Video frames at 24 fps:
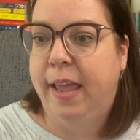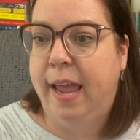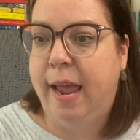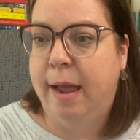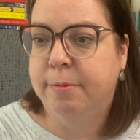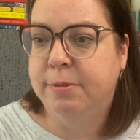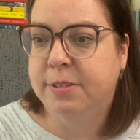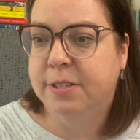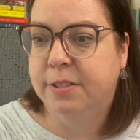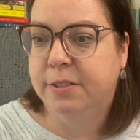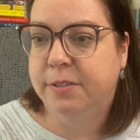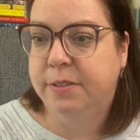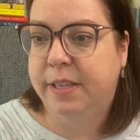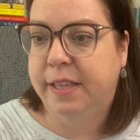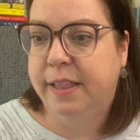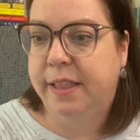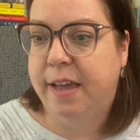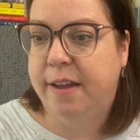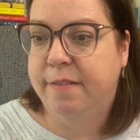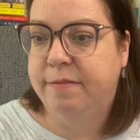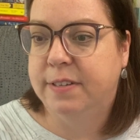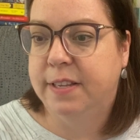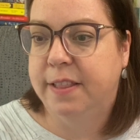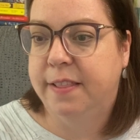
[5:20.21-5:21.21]
Absolutely
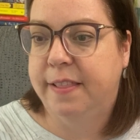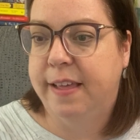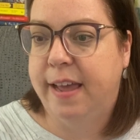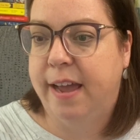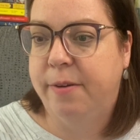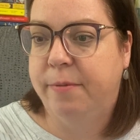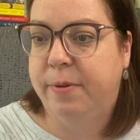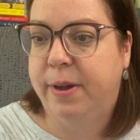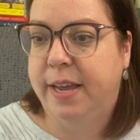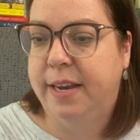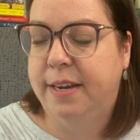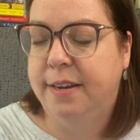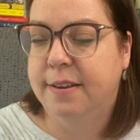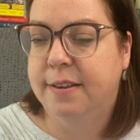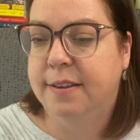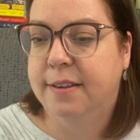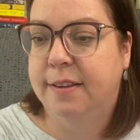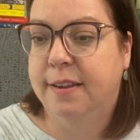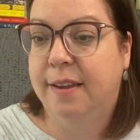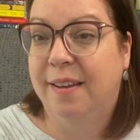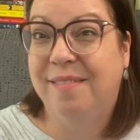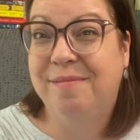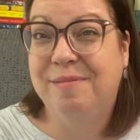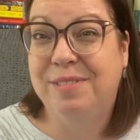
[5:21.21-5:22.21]
loved that one.
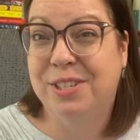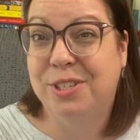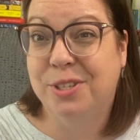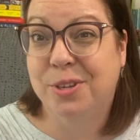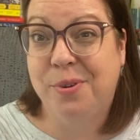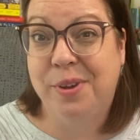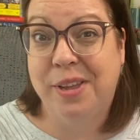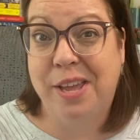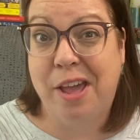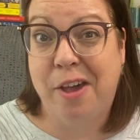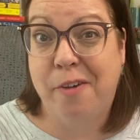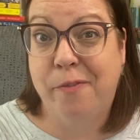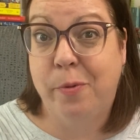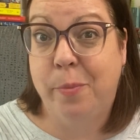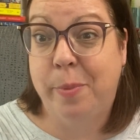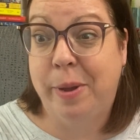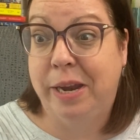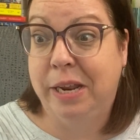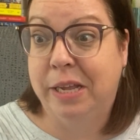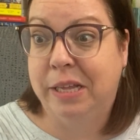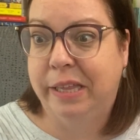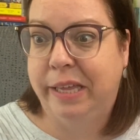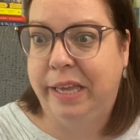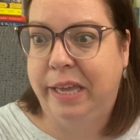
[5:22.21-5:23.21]
I'm just going
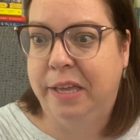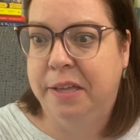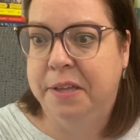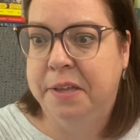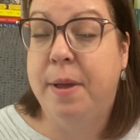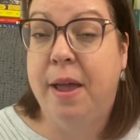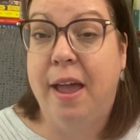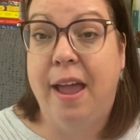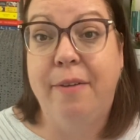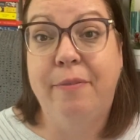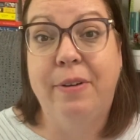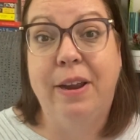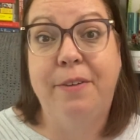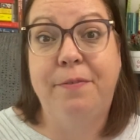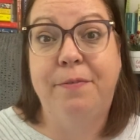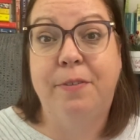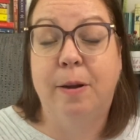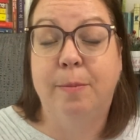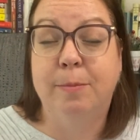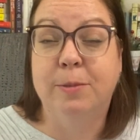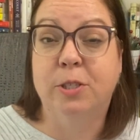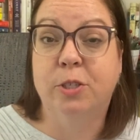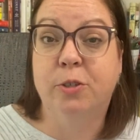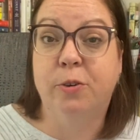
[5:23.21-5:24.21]
alphabetically. I read
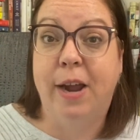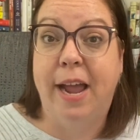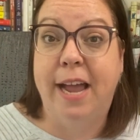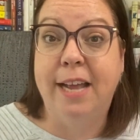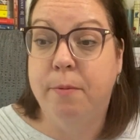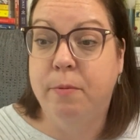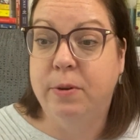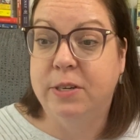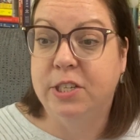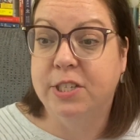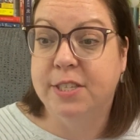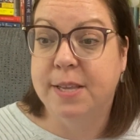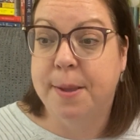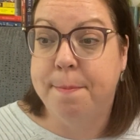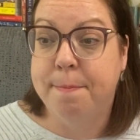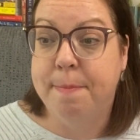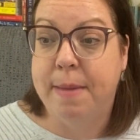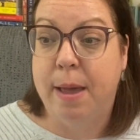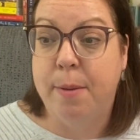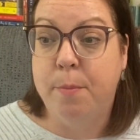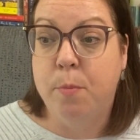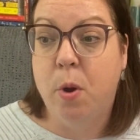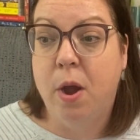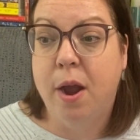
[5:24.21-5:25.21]
From Scratch, which is a
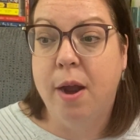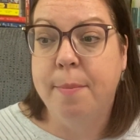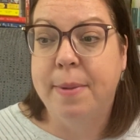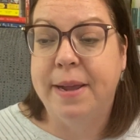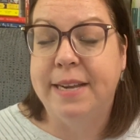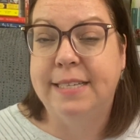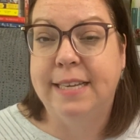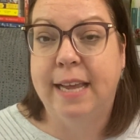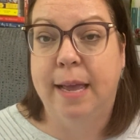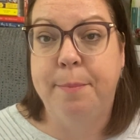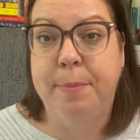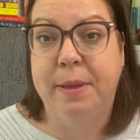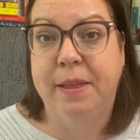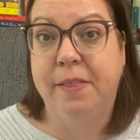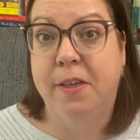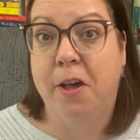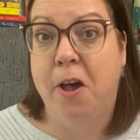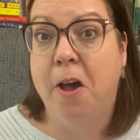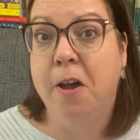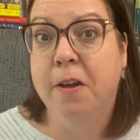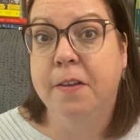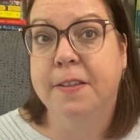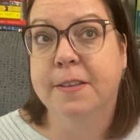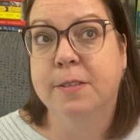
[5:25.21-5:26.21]
memoir by Tembi
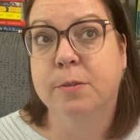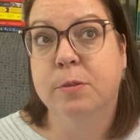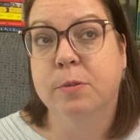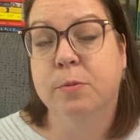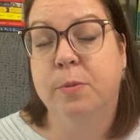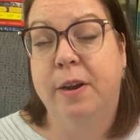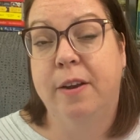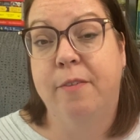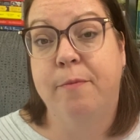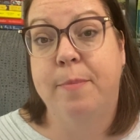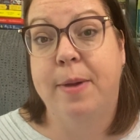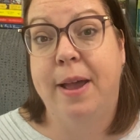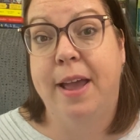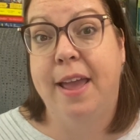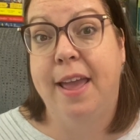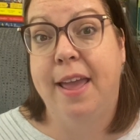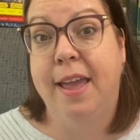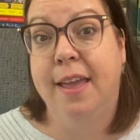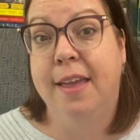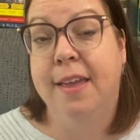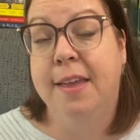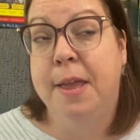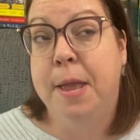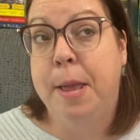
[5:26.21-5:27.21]
Locke. This was one of
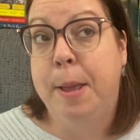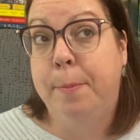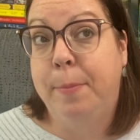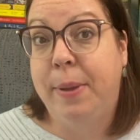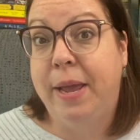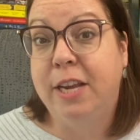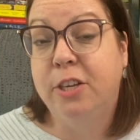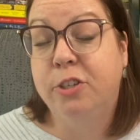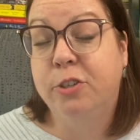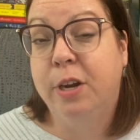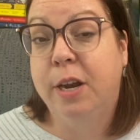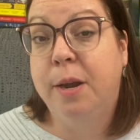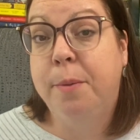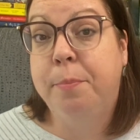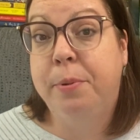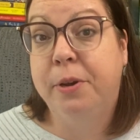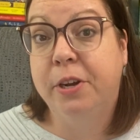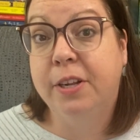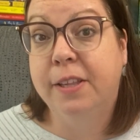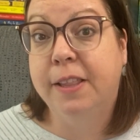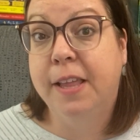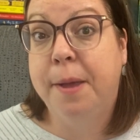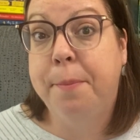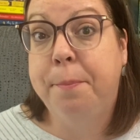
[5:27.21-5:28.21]
my patron
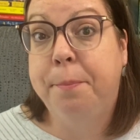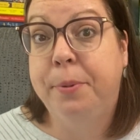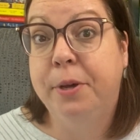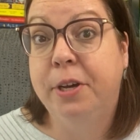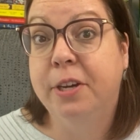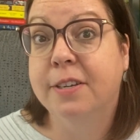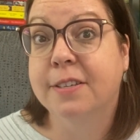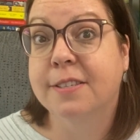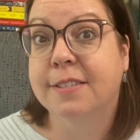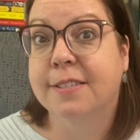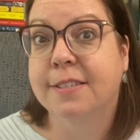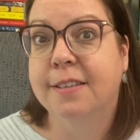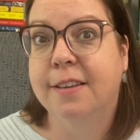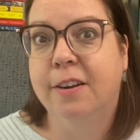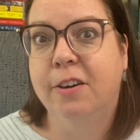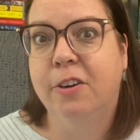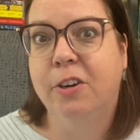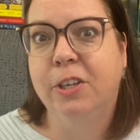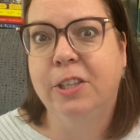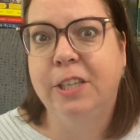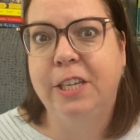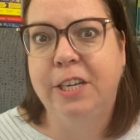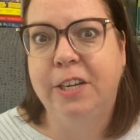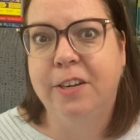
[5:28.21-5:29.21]
book club books
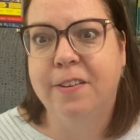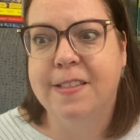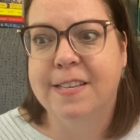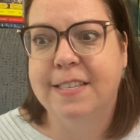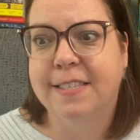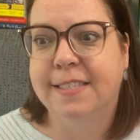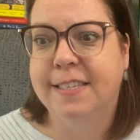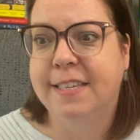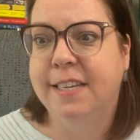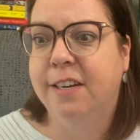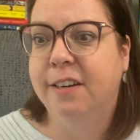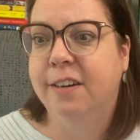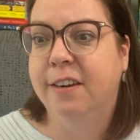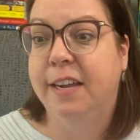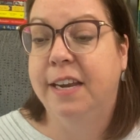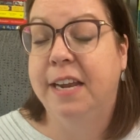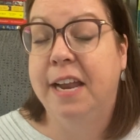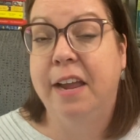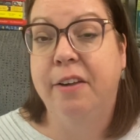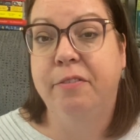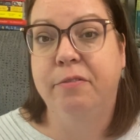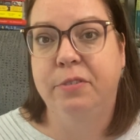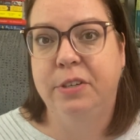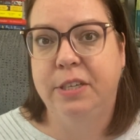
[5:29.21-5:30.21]
earlier this year, and
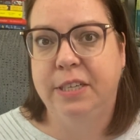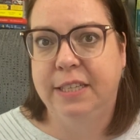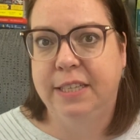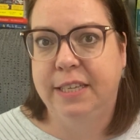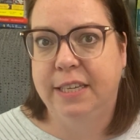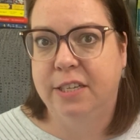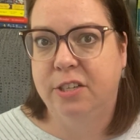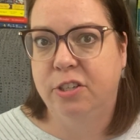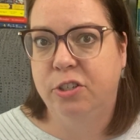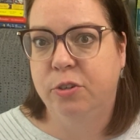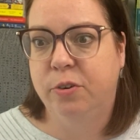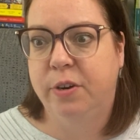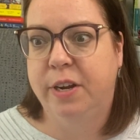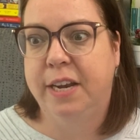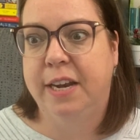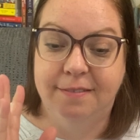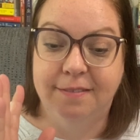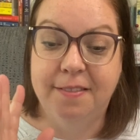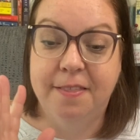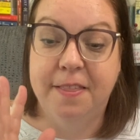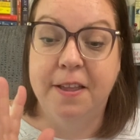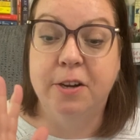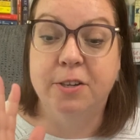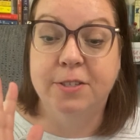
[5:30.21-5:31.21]
I really enjoyed it.
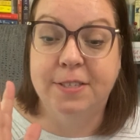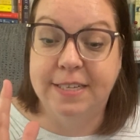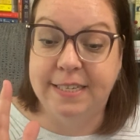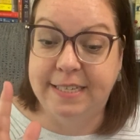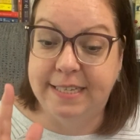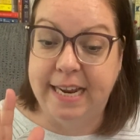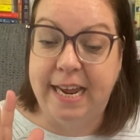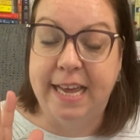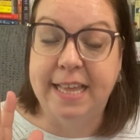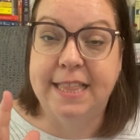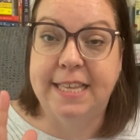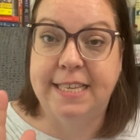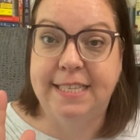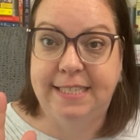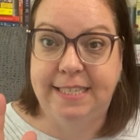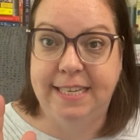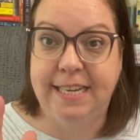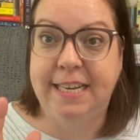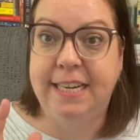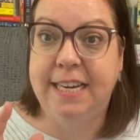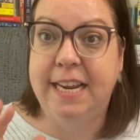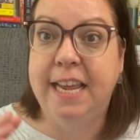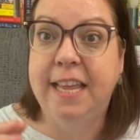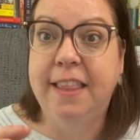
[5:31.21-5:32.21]
There's a death
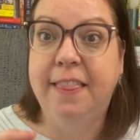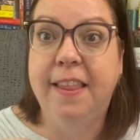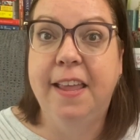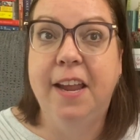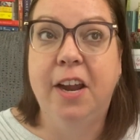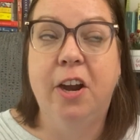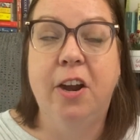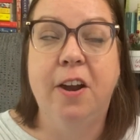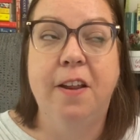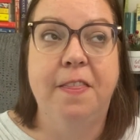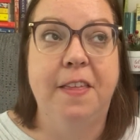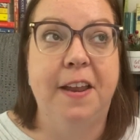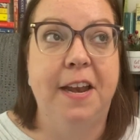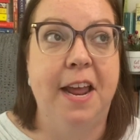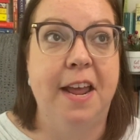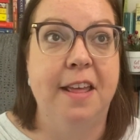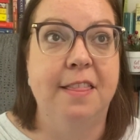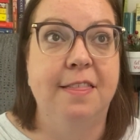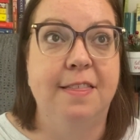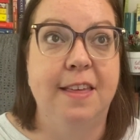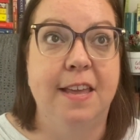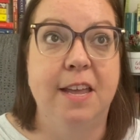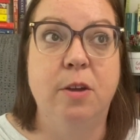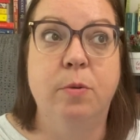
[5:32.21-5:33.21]
scene in there that
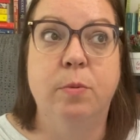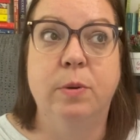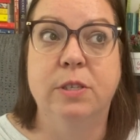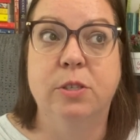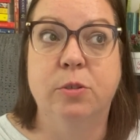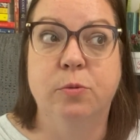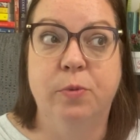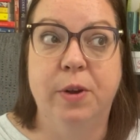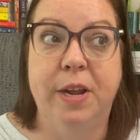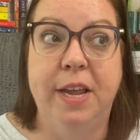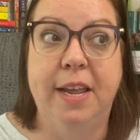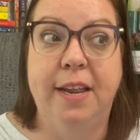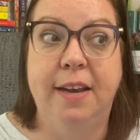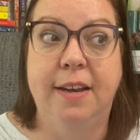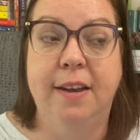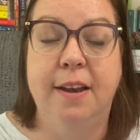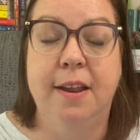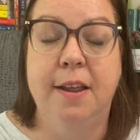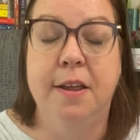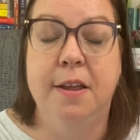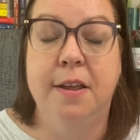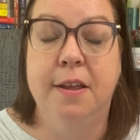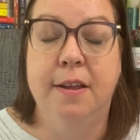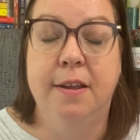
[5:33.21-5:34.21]
I think was
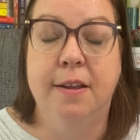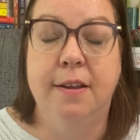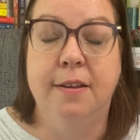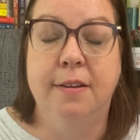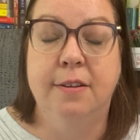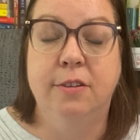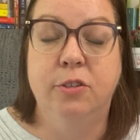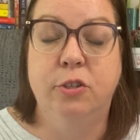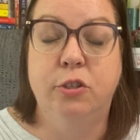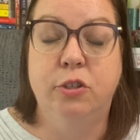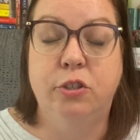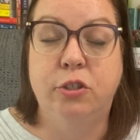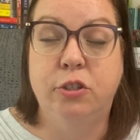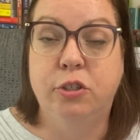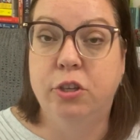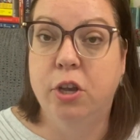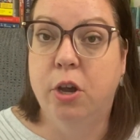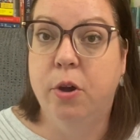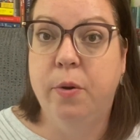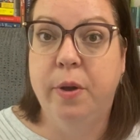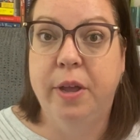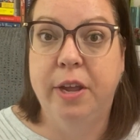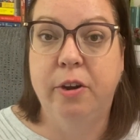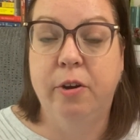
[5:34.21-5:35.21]
written
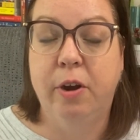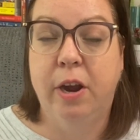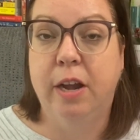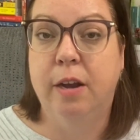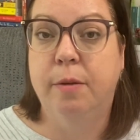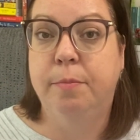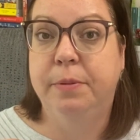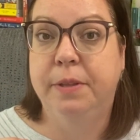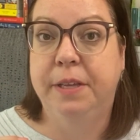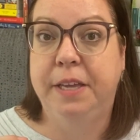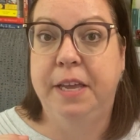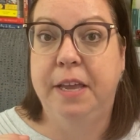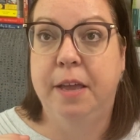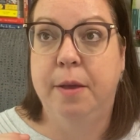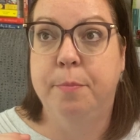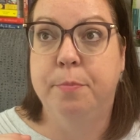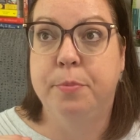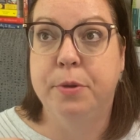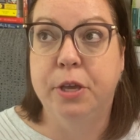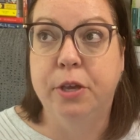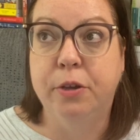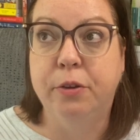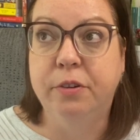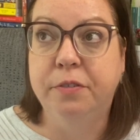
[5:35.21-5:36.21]
so incredibly
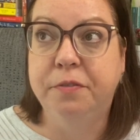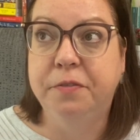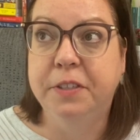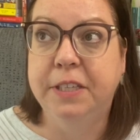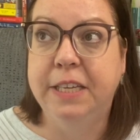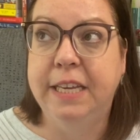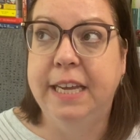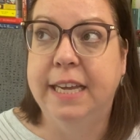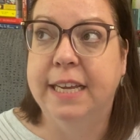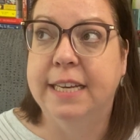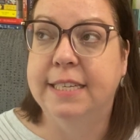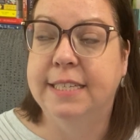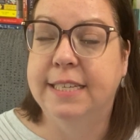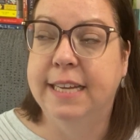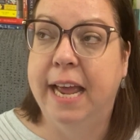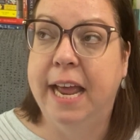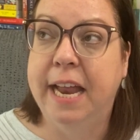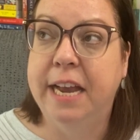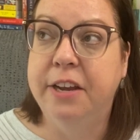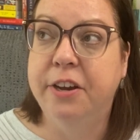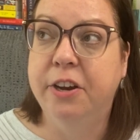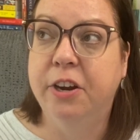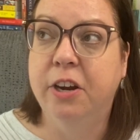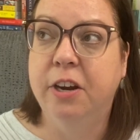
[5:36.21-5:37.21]
beautifully and
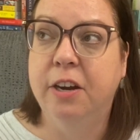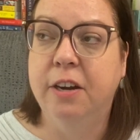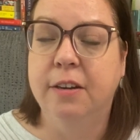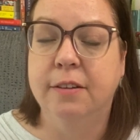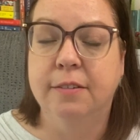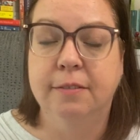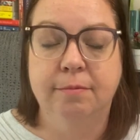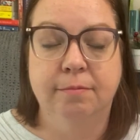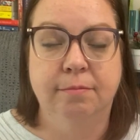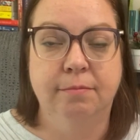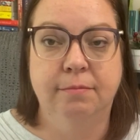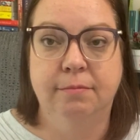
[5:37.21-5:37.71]
tender.